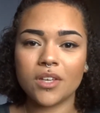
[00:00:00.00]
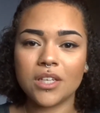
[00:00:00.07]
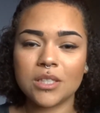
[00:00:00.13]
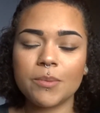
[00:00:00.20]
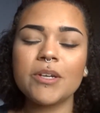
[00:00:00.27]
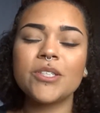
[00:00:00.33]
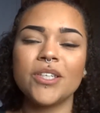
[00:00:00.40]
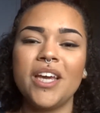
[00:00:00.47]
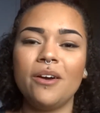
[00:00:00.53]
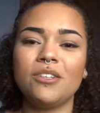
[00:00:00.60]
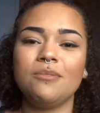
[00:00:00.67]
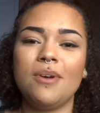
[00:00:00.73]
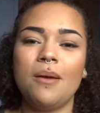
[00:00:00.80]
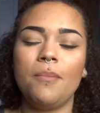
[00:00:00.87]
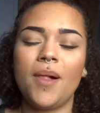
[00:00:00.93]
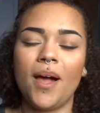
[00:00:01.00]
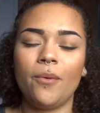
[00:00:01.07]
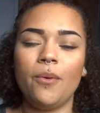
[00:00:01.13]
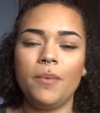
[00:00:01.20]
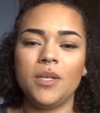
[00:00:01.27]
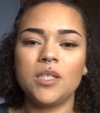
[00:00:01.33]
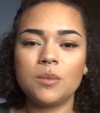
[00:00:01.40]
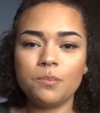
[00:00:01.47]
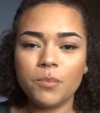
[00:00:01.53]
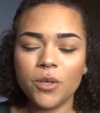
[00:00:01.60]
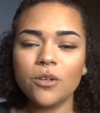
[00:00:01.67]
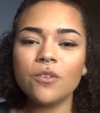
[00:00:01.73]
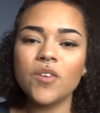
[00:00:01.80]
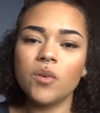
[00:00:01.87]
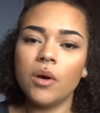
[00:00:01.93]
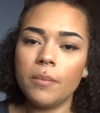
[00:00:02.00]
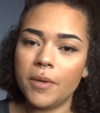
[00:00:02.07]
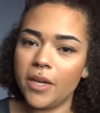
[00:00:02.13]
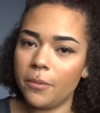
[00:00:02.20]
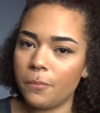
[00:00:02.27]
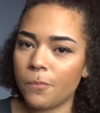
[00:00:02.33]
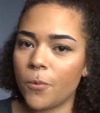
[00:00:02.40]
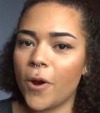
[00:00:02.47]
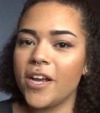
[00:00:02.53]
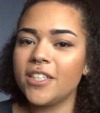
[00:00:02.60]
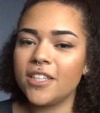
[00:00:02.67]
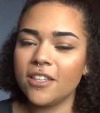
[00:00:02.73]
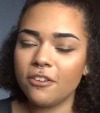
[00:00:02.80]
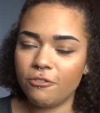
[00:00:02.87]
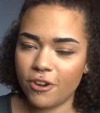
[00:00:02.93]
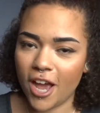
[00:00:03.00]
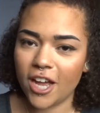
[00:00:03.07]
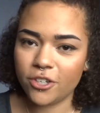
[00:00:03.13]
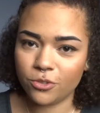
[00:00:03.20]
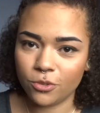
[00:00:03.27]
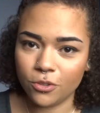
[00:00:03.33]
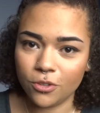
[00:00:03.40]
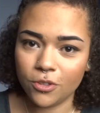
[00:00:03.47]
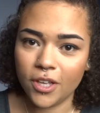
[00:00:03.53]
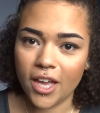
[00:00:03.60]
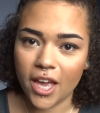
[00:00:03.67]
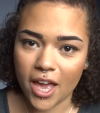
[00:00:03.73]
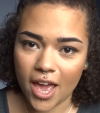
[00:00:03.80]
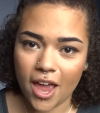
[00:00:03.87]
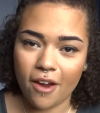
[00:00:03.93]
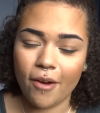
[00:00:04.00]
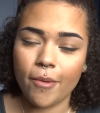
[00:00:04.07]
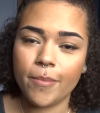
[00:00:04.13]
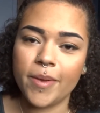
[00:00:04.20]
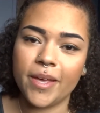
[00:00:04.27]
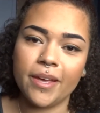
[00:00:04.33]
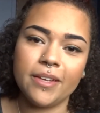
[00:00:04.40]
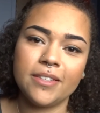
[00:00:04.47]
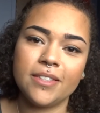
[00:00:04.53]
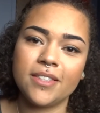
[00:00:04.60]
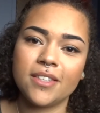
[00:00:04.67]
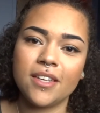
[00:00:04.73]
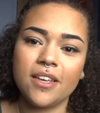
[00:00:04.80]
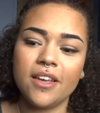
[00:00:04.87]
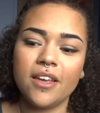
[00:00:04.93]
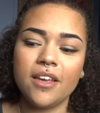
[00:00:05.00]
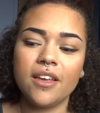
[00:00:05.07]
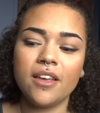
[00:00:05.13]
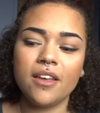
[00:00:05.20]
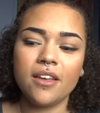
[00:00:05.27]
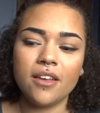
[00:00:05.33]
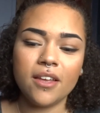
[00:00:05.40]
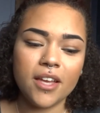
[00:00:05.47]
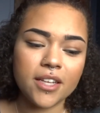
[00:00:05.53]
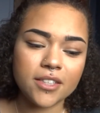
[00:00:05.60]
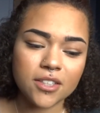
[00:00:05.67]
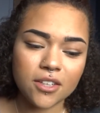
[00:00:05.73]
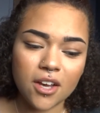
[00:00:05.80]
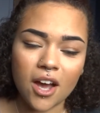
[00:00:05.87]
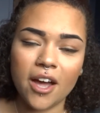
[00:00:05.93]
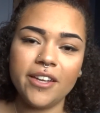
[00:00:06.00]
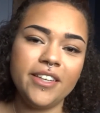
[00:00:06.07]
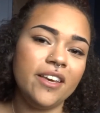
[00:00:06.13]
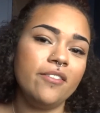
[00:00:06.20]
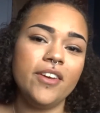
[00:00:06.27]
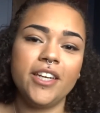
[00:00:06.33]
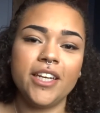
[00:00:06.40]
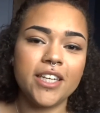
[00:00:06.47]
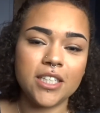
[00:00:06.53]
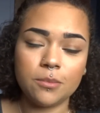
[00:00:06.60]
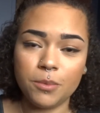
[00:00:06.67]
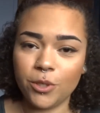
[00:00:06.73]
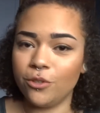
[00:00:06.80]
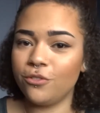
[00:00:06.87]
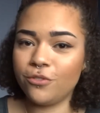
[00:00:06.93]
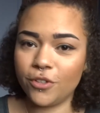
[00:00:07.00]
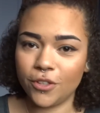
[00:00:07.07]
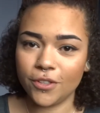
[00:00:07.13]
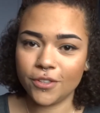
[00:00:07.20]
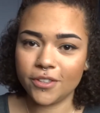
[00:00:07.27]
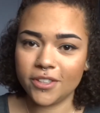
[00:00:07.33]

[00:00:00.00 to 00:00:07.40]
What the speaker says: especially out to my black women, beautiful women embracing their natural hair, because it's God-given and it's beautiful.